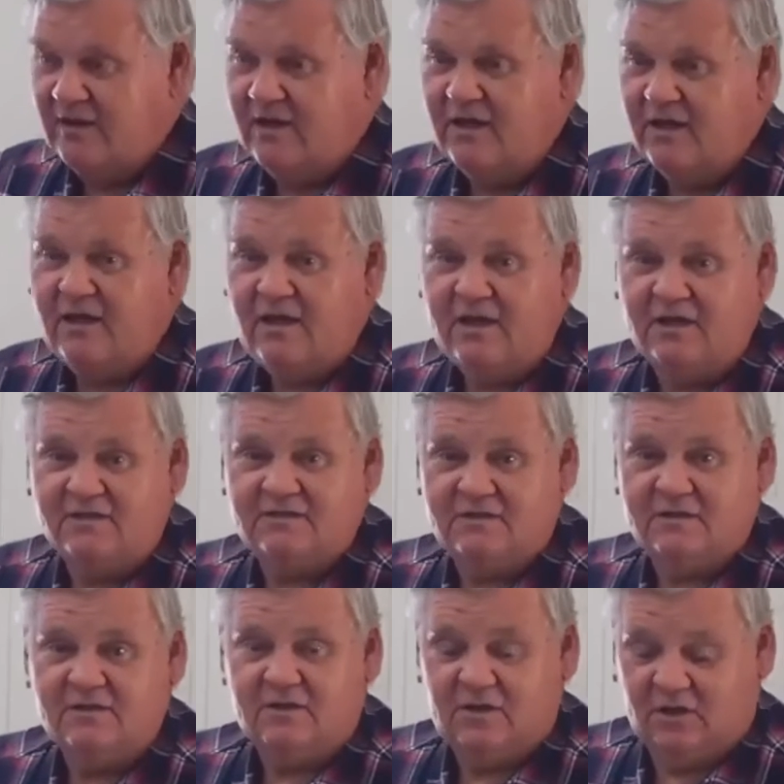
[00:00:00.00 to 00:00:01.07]
It is
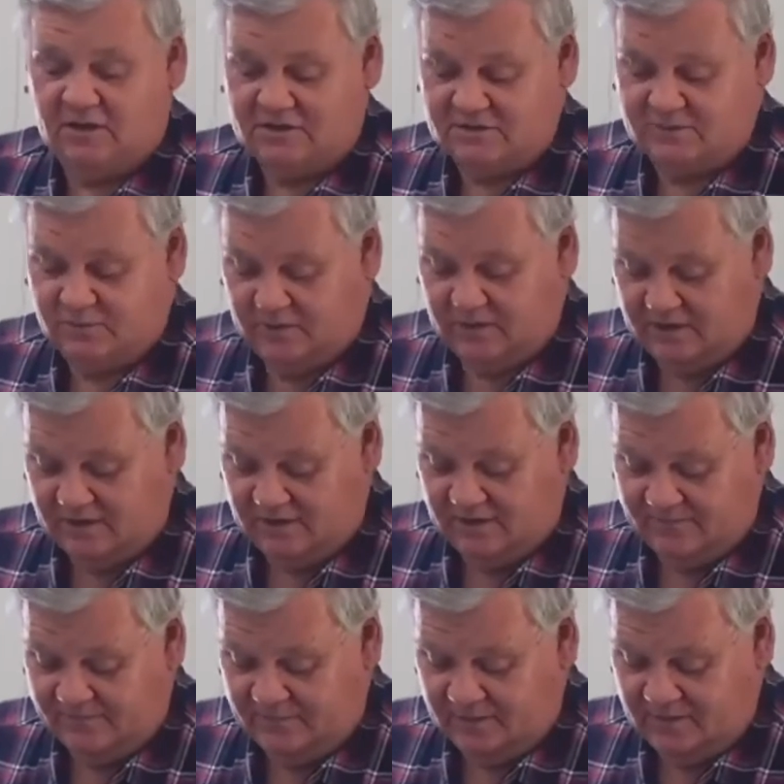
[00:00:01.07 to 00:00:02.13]
God's word.
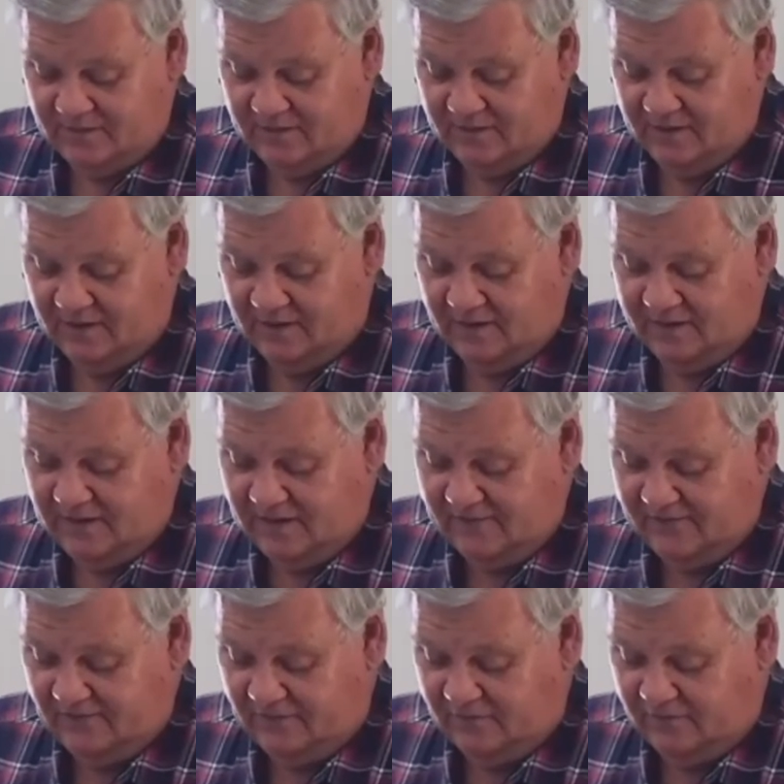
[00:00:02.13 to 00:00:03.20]

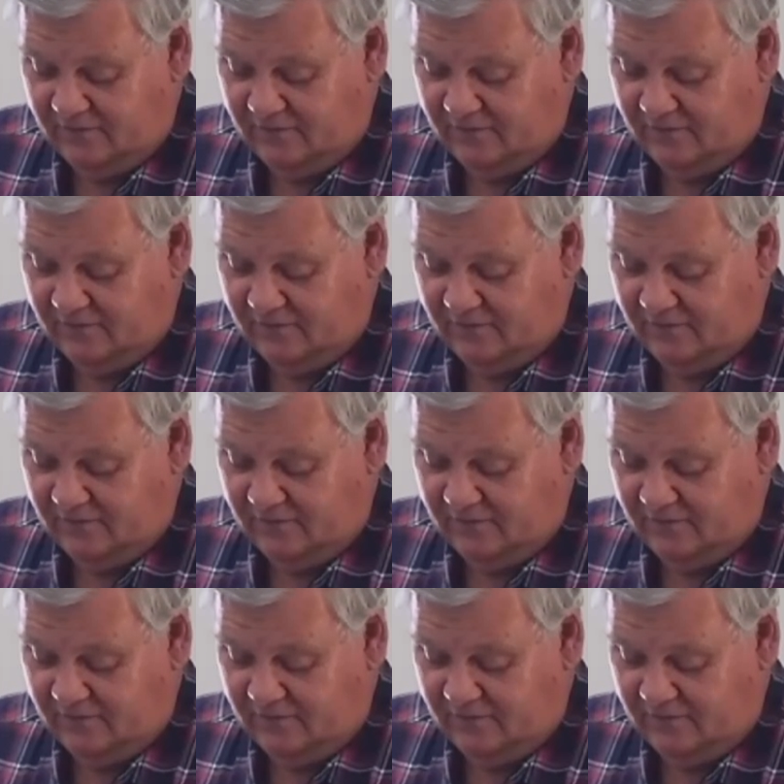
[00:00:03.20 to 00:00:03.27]
Therefore,